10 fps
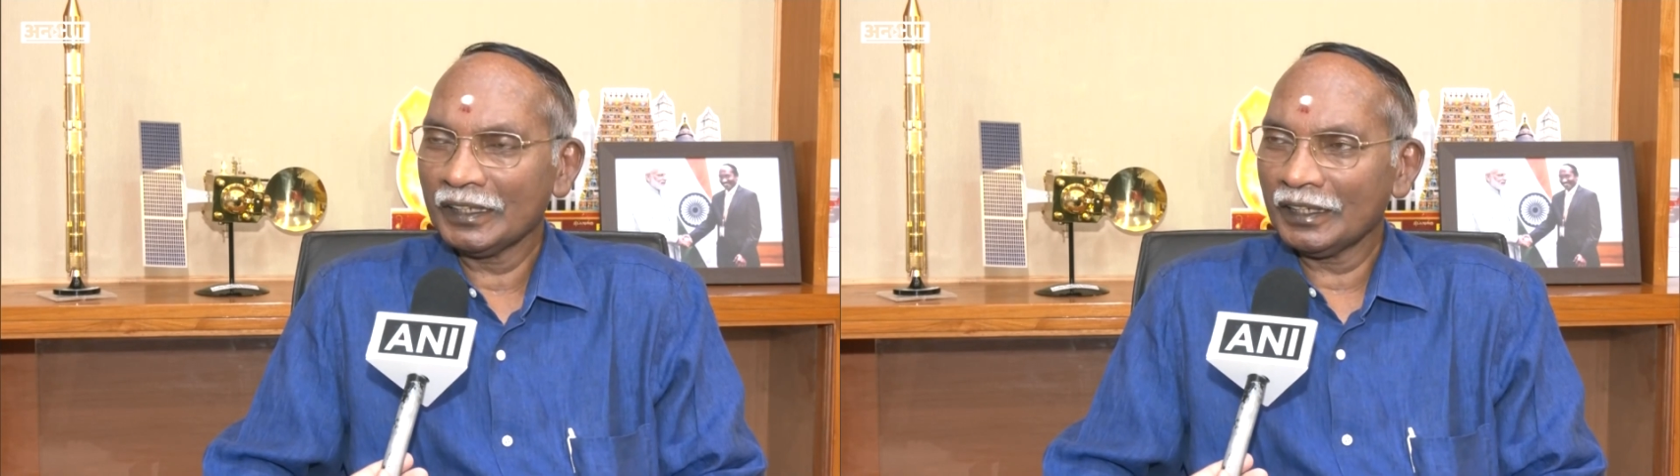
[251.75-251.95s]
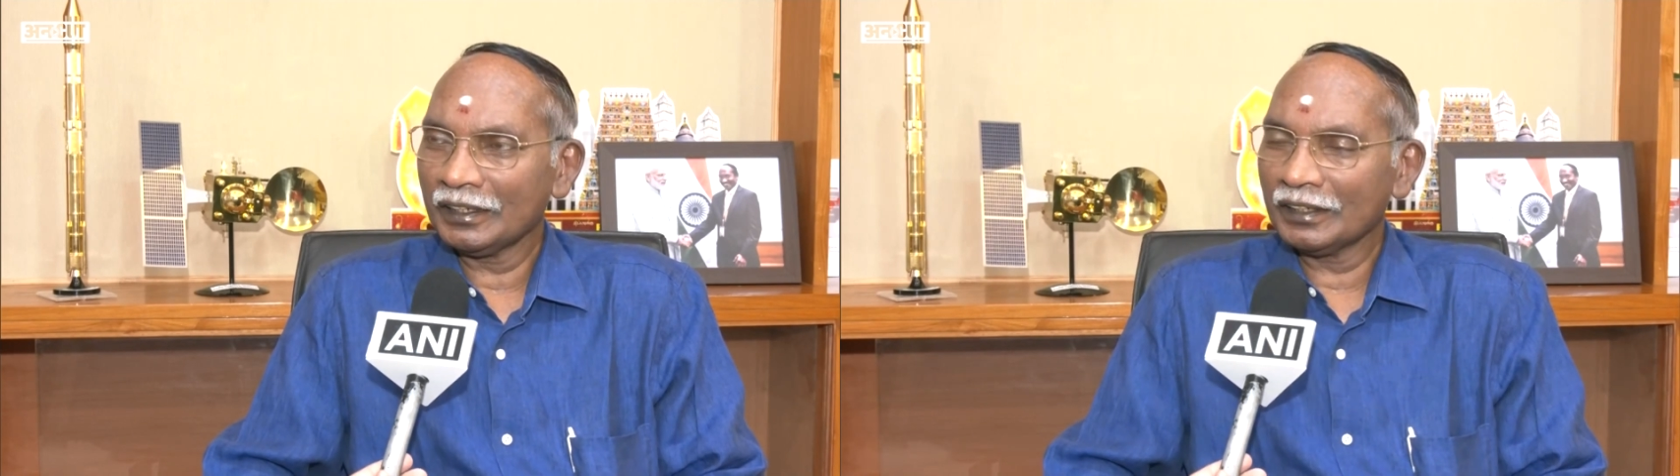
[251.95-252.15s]

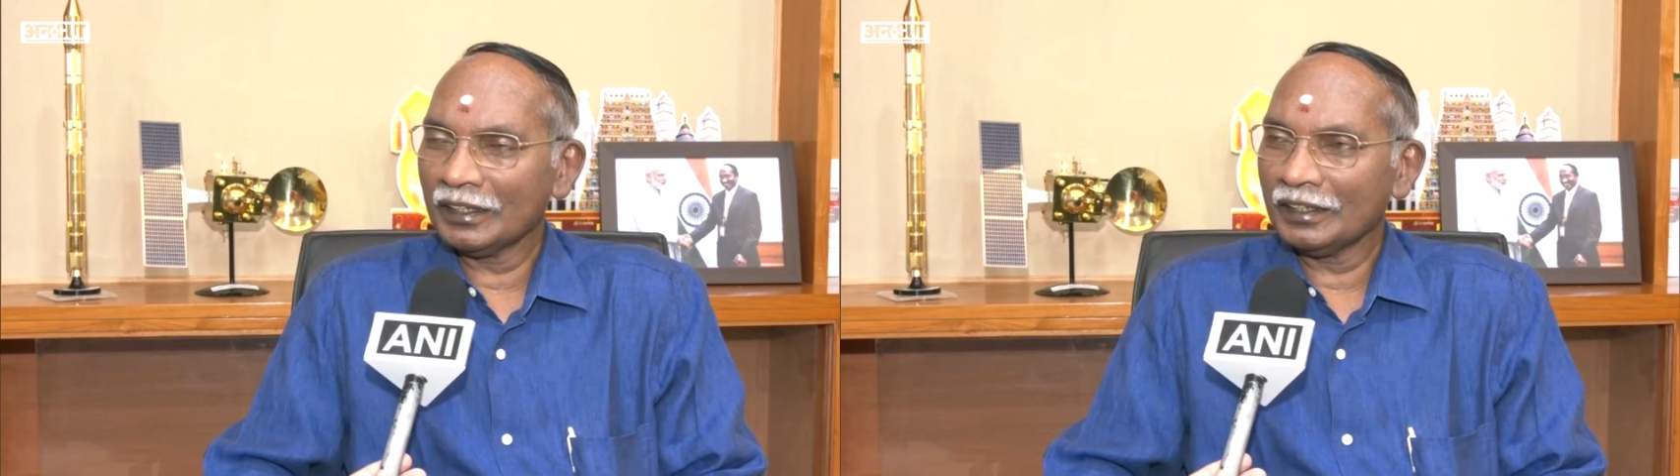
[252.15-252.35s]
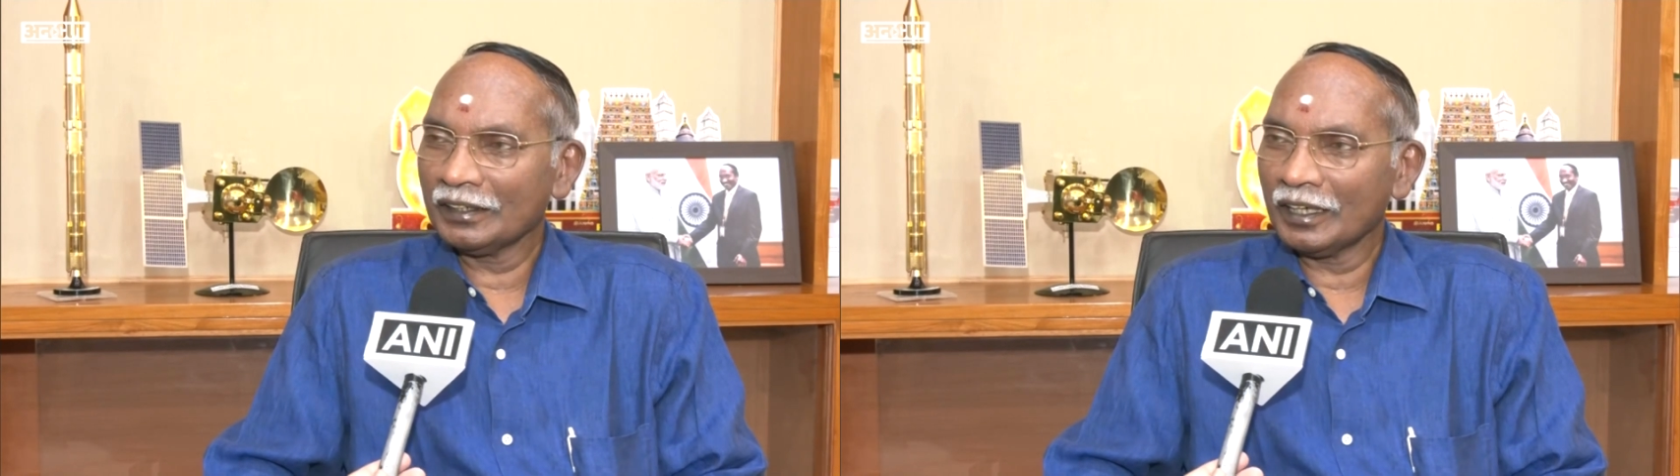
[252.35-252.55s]

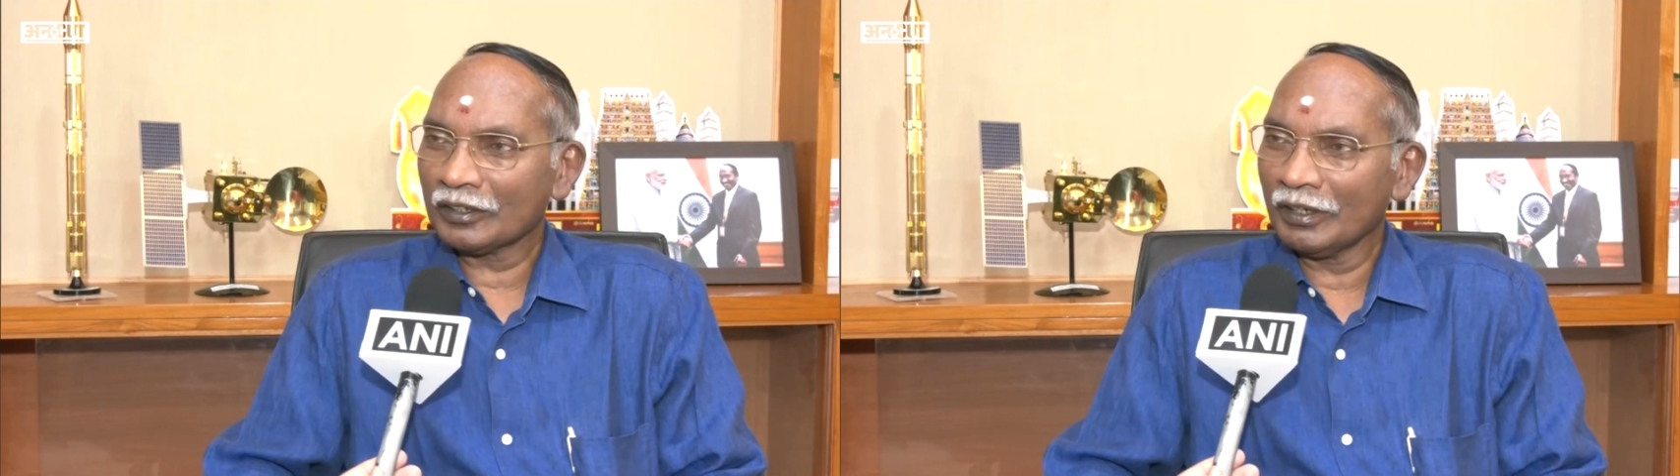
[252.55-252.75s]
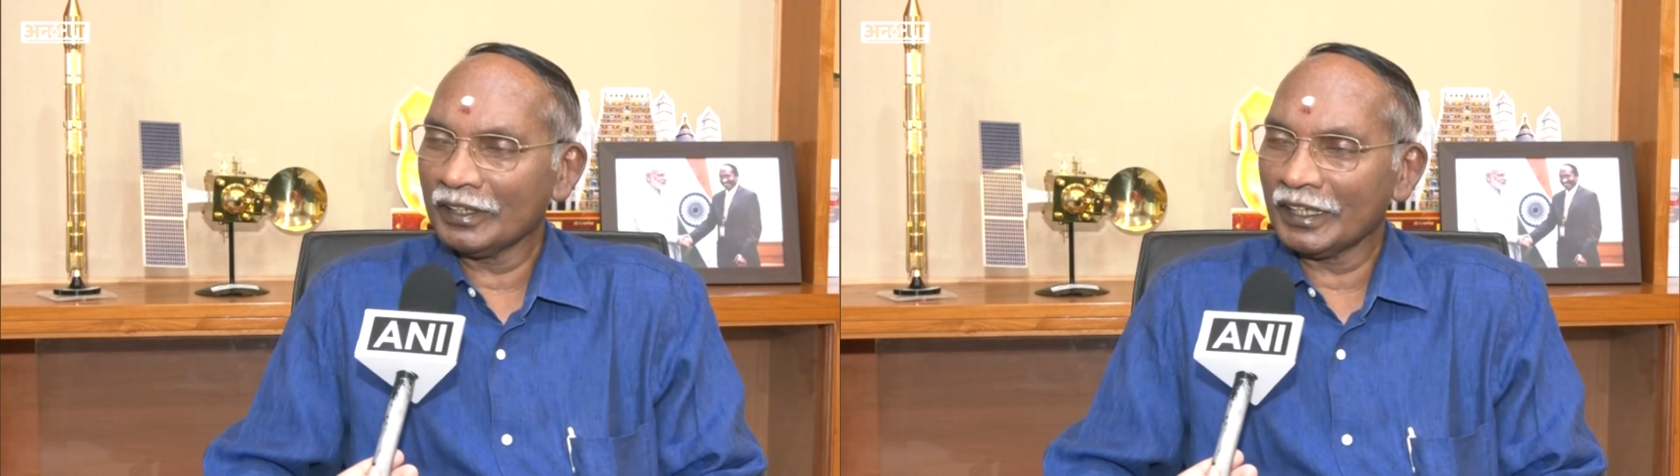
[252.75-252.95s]
not
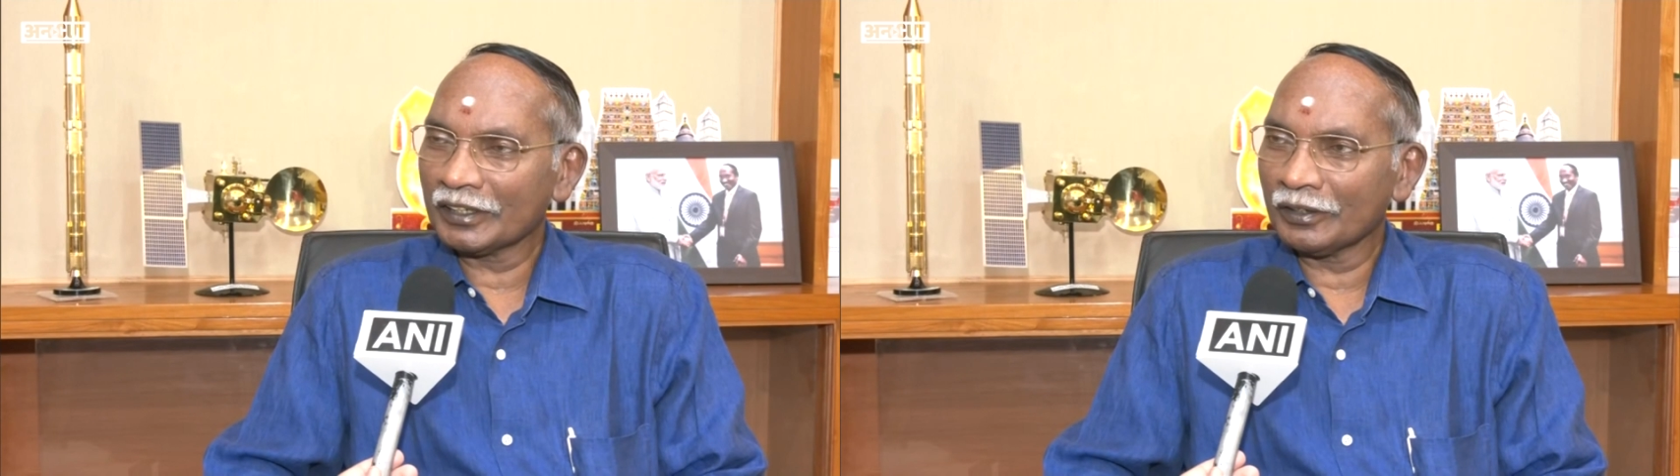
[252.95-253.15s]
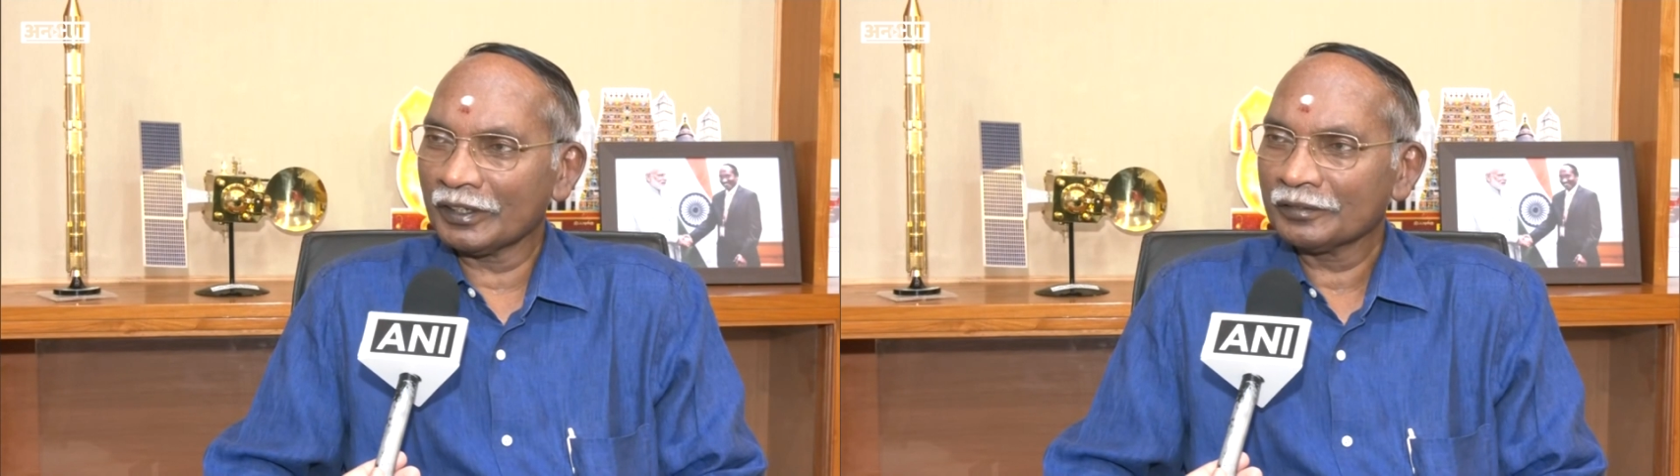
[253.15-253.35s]
only
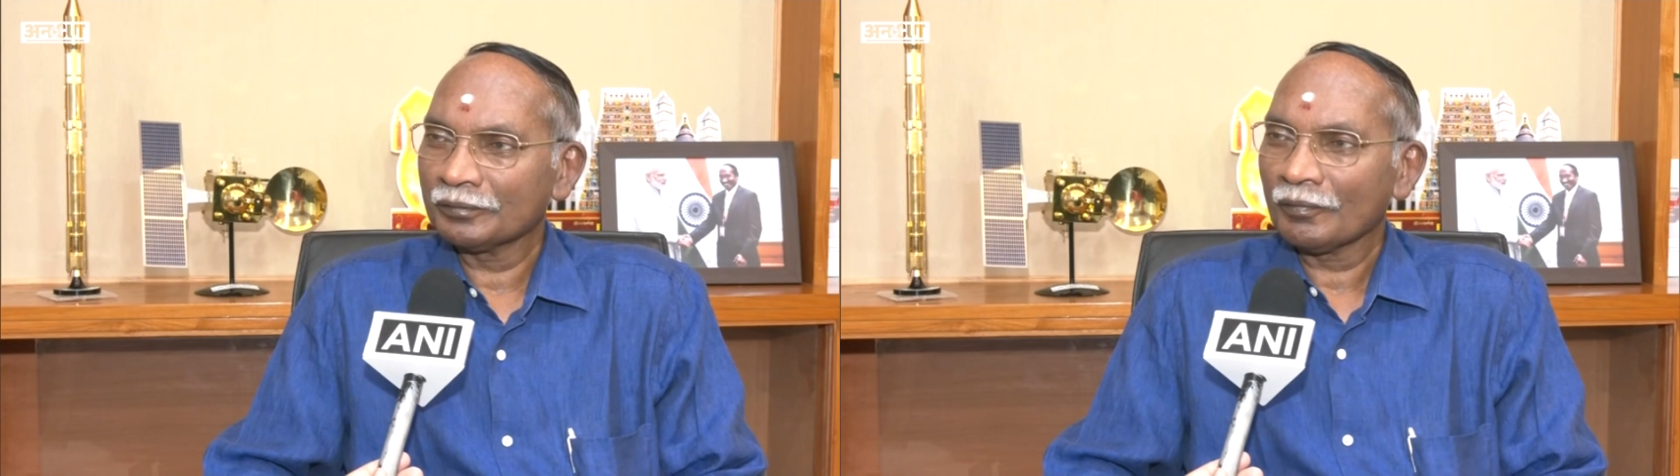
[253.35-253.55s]
that one,